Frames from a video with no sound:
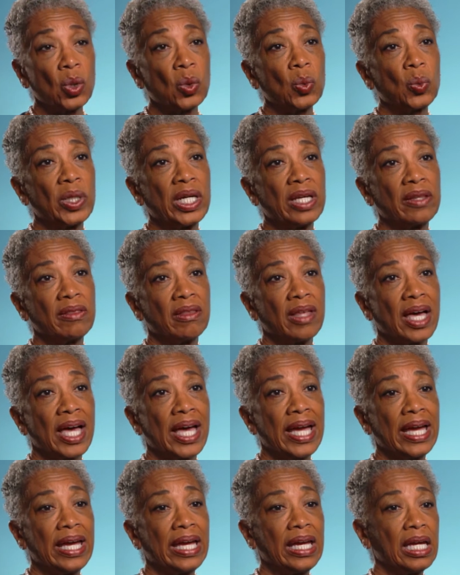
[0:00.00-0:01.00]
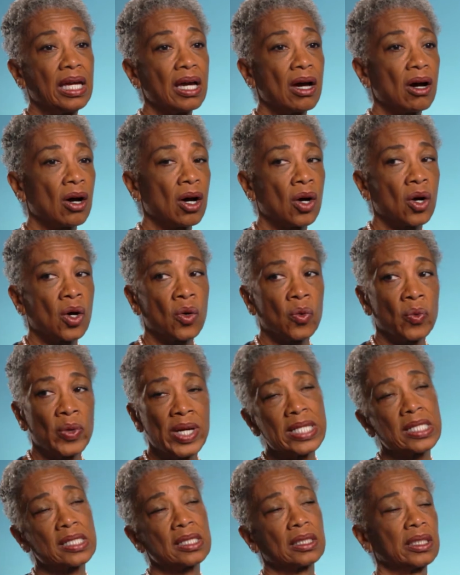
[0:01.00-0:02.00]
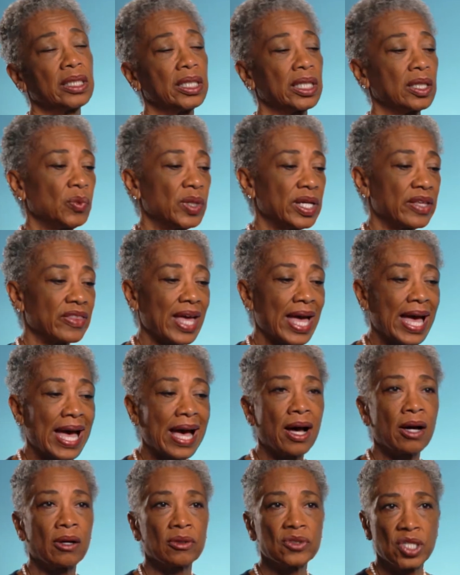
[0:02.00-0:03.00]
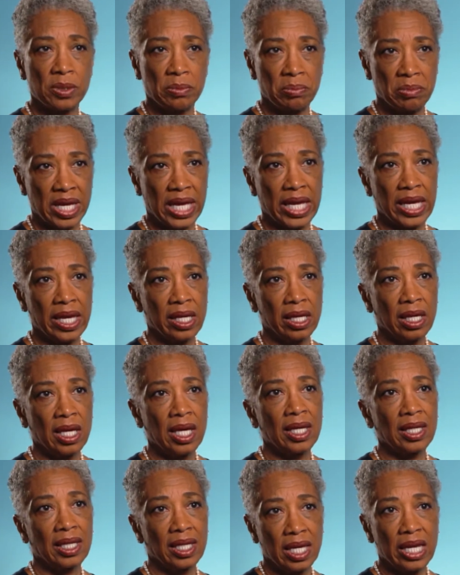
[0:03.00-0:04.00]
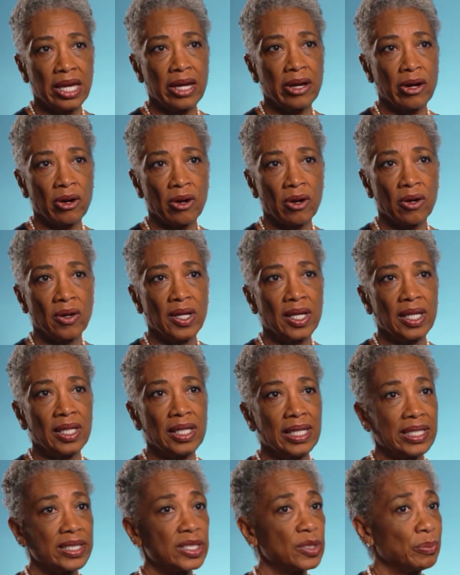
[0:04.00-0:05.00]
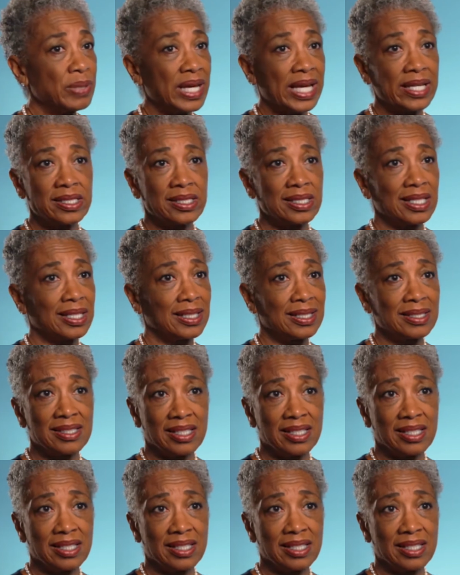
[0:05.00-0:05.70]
when they are wrestling with how to make care its best and its